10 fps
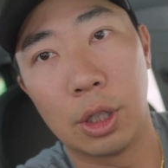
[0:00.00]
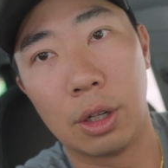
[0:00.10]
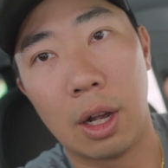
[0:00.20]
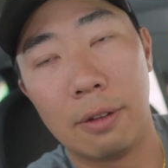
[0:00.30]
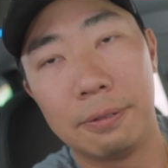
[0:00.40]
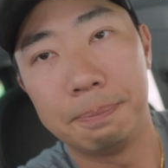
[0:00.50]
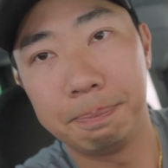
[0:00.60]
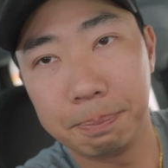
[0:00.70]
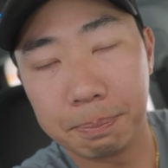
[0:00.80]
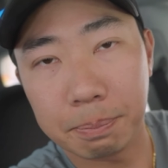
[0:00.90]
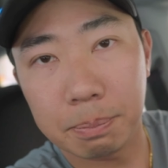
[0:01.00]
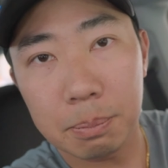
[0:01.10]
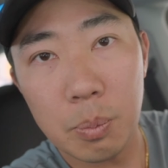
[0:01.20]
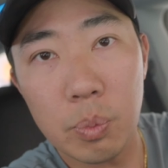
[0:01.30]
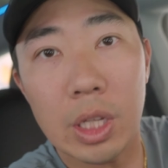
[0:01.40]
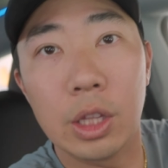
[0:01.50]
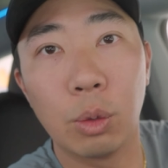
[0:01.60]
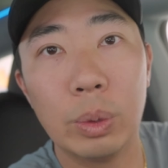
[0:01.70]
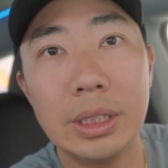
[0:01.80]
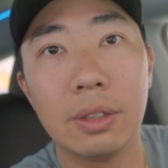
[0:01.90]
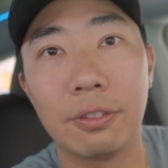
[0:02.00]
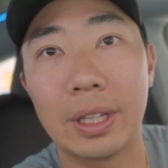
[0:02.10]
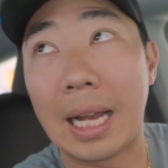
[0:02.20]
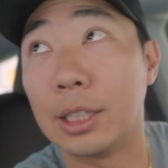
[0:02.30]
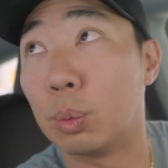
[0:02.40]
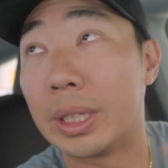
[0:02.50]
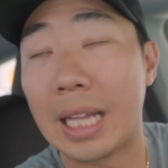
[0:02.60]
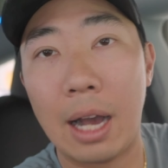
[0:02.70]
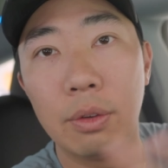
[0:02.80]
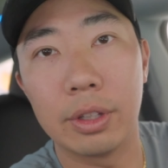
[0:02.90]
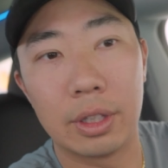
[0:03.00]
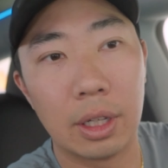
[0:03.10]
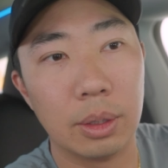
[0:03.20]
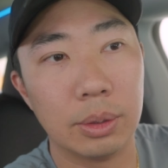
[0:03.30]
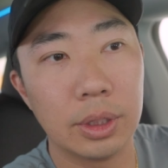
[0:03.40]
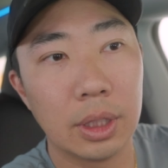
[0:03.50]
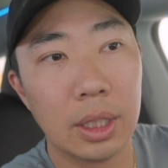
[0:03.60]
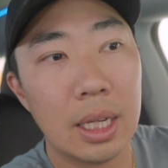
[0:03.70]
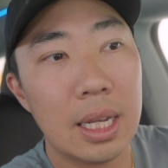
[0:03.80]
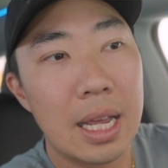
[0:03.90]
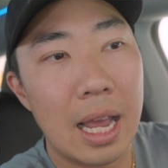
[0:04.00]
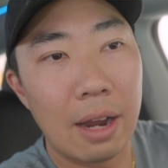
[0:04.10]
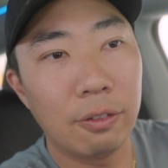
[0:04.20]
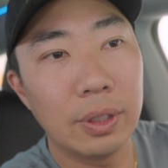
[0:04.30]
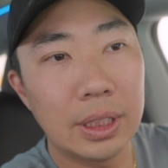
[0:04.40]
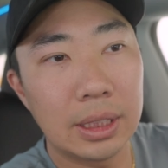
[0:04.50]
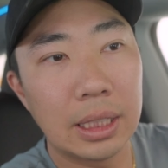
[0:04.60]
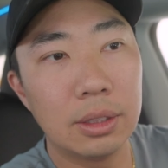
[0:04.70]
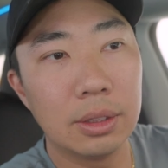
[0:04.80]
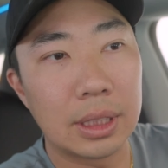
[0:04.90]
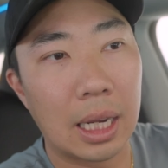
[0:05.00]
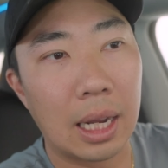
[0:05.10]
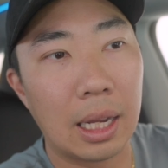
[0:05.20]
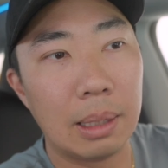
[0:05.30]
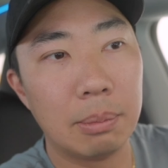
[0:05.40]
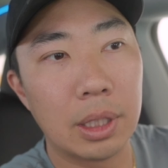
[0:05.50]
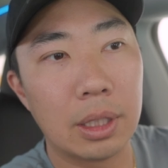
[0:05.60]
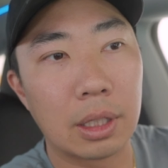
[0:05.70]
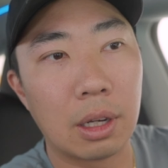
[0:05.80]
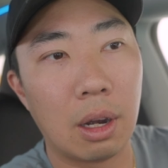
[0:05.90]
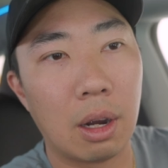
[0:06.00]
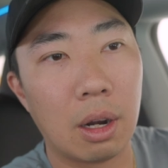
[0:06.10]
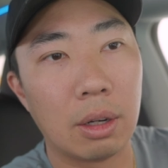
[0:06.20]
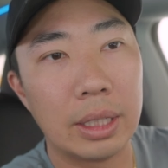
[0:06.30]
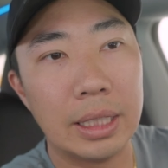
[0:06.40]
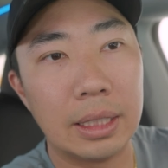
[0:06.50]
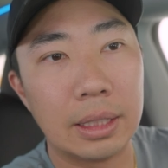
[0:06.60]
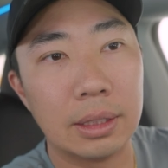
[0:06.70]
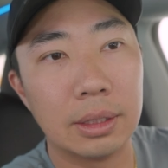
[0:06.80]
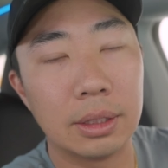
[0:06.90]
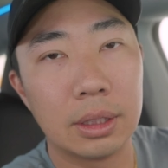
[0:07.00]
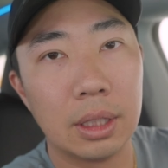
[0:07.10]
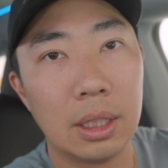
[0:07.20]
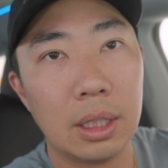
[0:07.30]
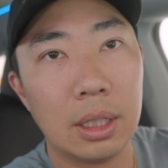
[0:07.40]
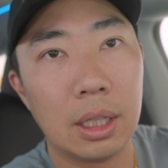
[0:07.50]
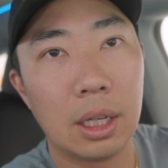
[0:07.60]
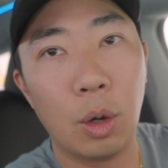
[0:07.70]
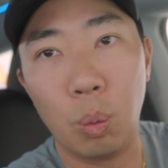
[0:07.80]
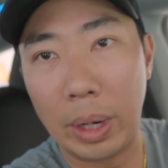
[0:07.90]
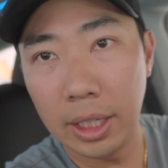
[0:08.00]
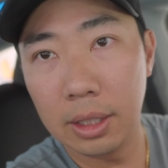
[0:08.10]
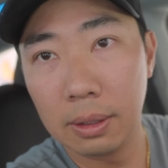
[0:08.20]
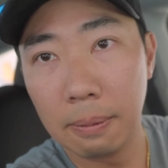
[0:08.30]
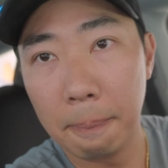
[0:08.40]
turn off. The reason for that is without those, every single time the car is awake